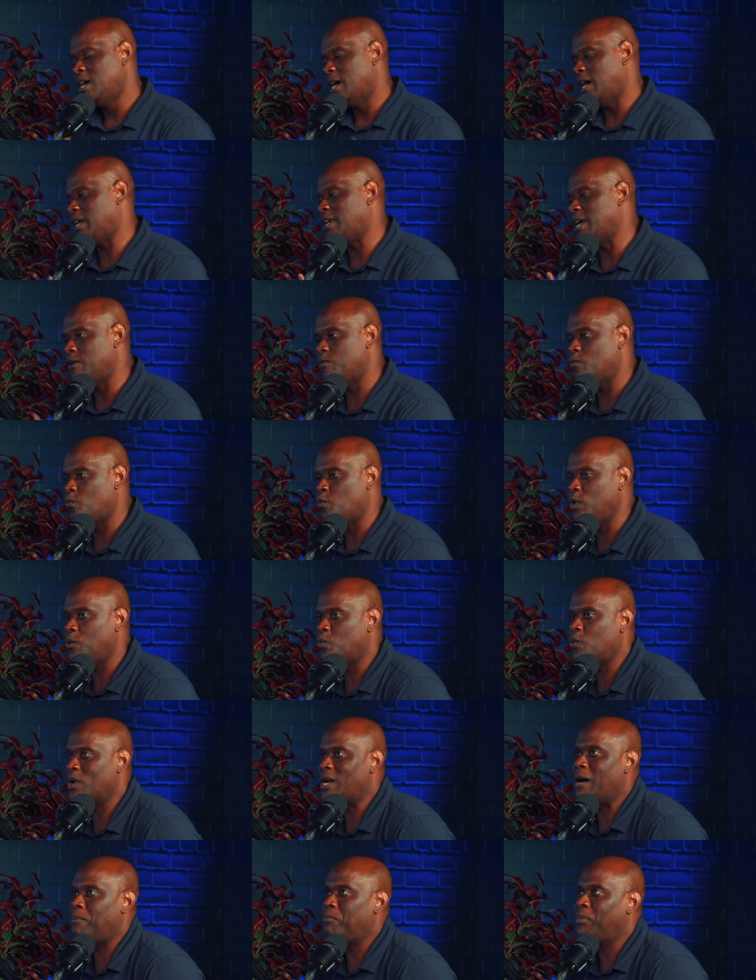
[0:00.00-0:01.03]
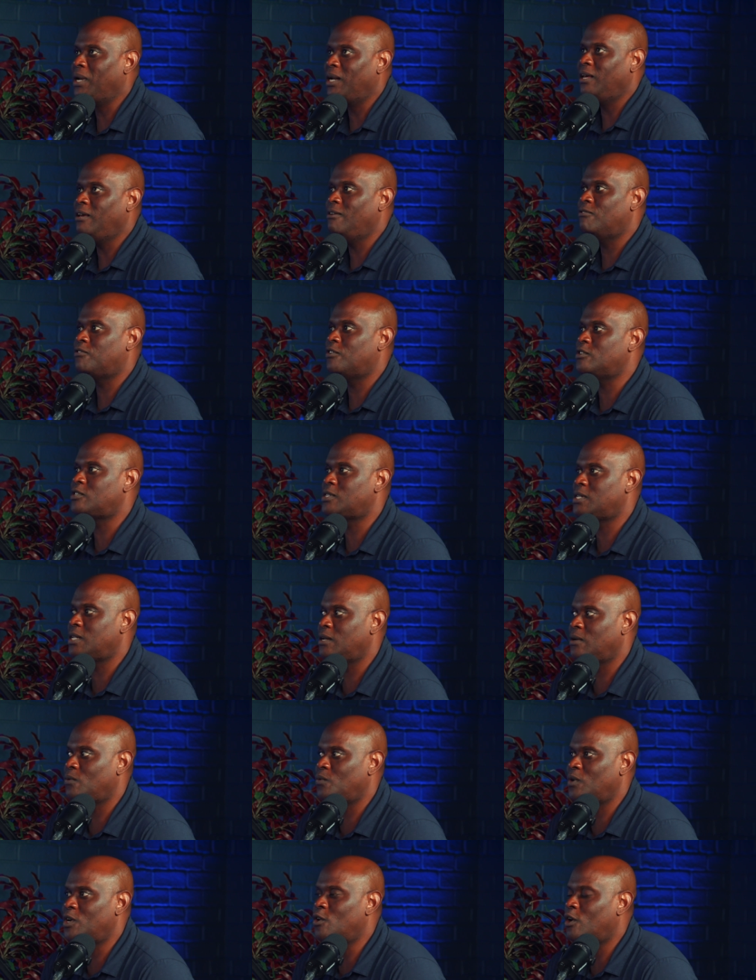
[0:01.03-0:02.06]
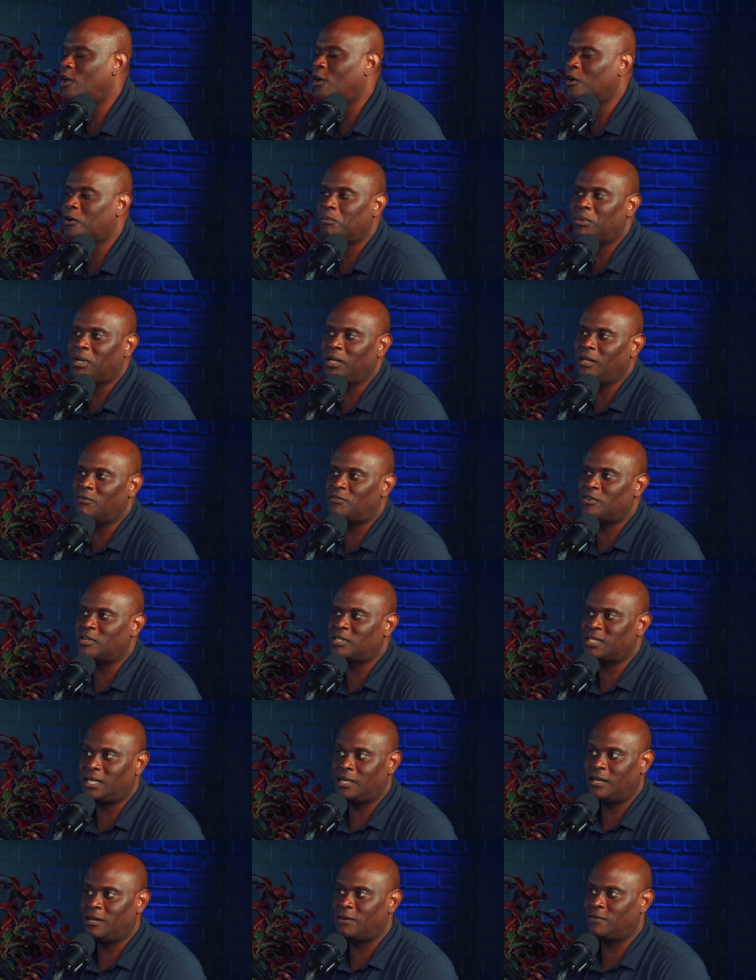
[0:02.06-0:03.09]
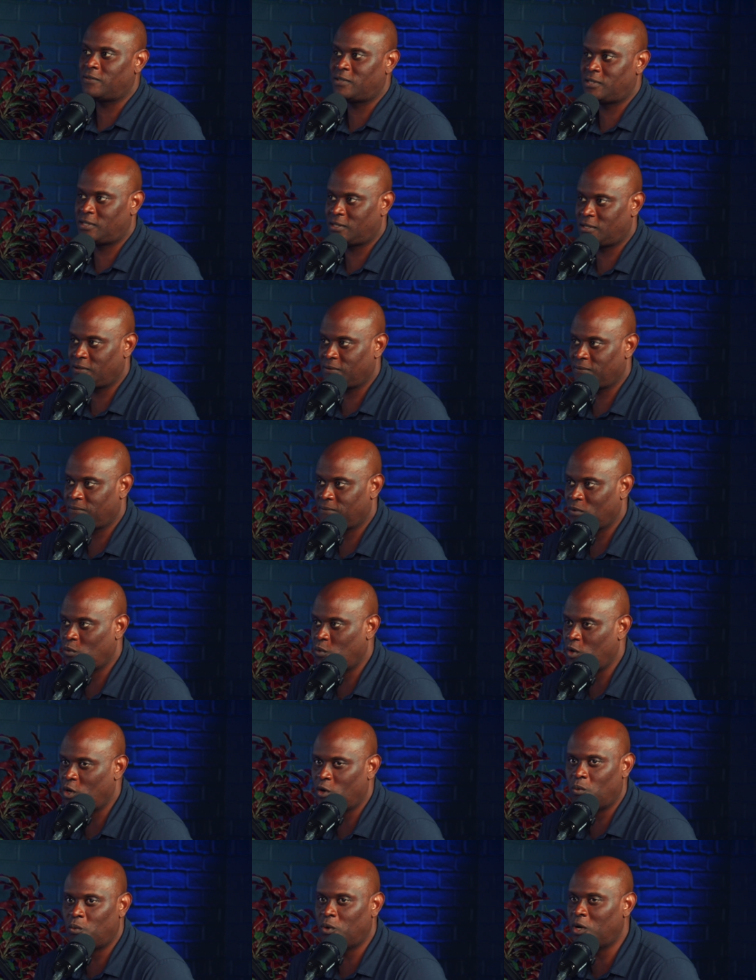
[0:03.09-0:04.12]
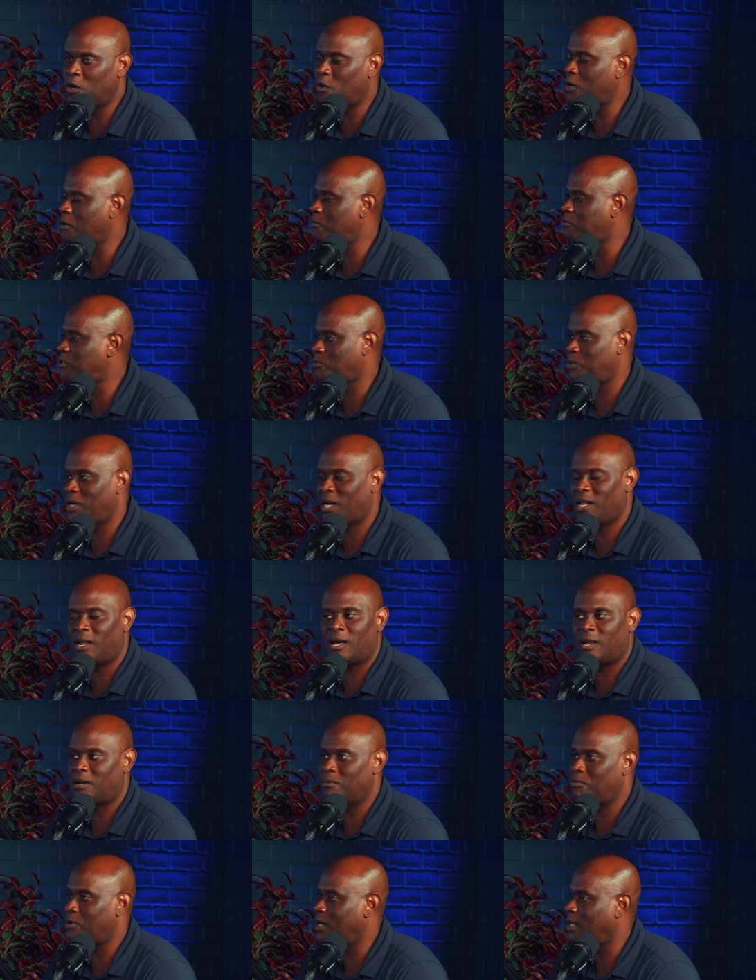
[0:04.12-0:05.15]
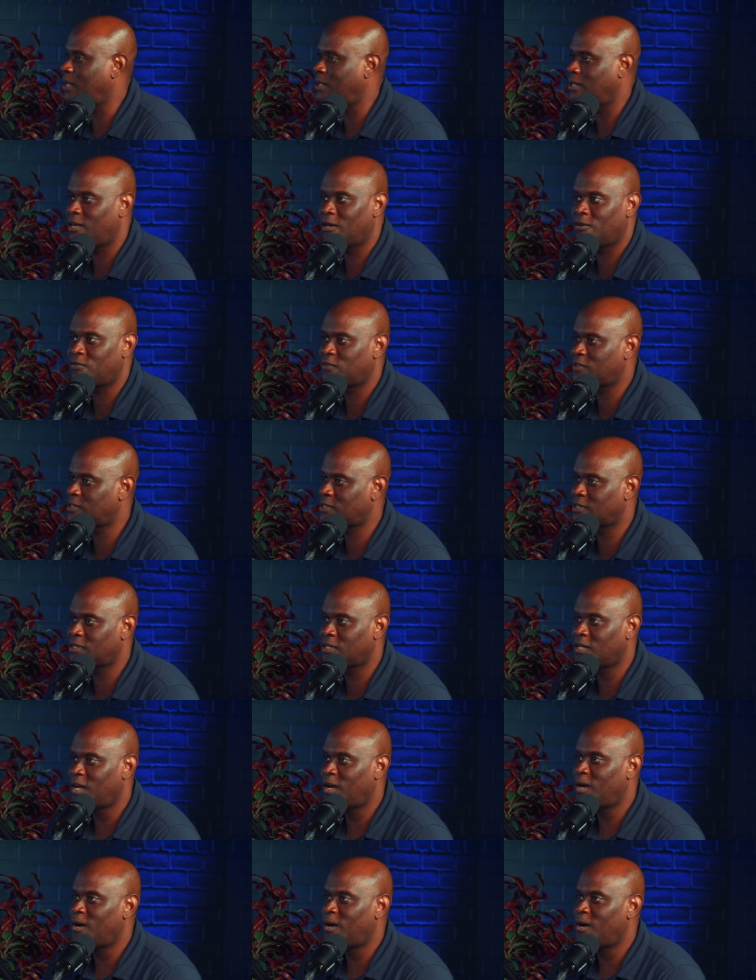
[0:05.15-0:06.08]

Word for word: again, we, we're not believers. We're no longer believers in gifts. We don't we don't want to spend a lot of money in gifts.